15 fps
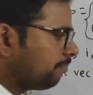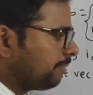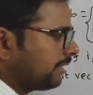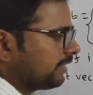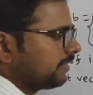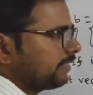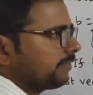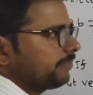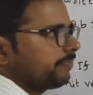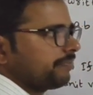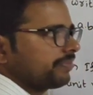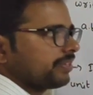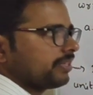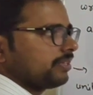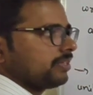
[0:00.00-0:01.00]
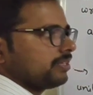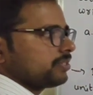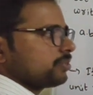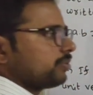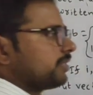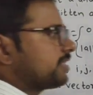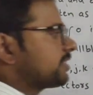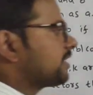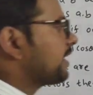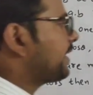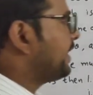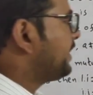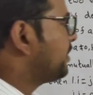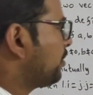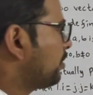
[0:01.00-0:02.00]
b3. So this is
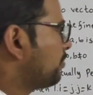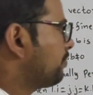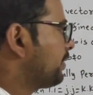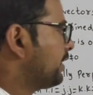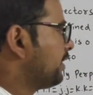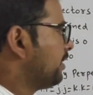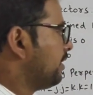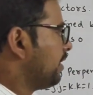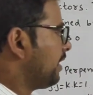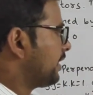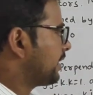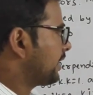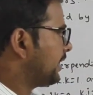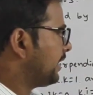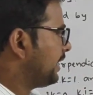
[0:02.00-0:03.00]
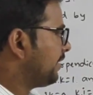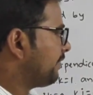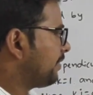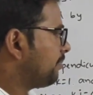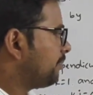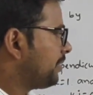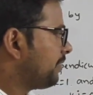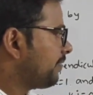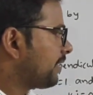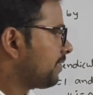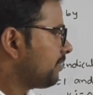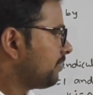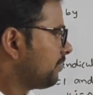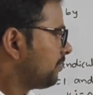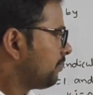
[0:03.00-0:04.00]
a dot b. And a1 b1
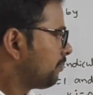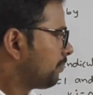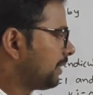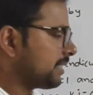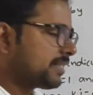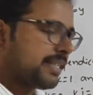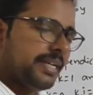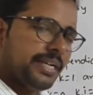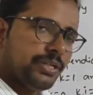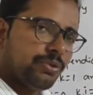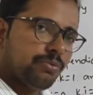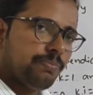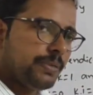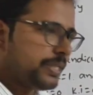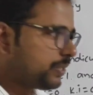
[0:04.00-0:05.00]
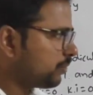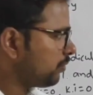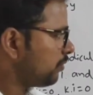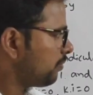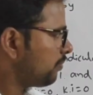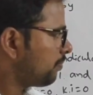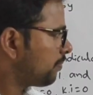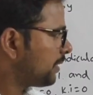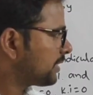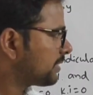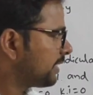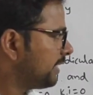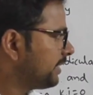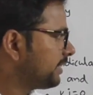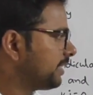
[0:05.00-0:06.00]
plus a2 b2 plus
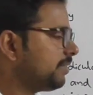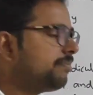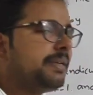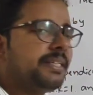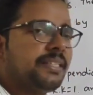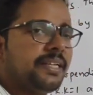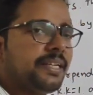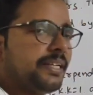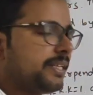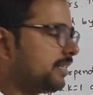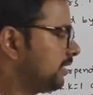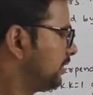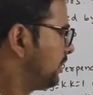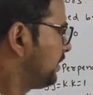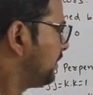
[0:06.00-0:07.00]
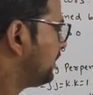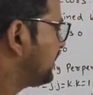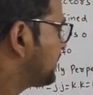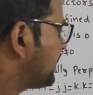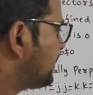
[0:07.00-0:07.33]
a3 b3. This